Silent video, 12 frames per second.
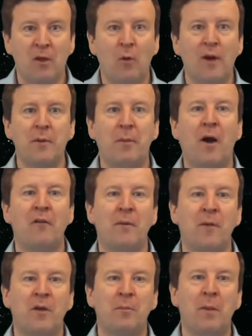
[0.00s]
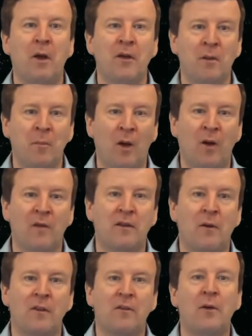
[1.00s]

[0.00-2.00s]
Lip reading: Quite apart from those building blocks, there are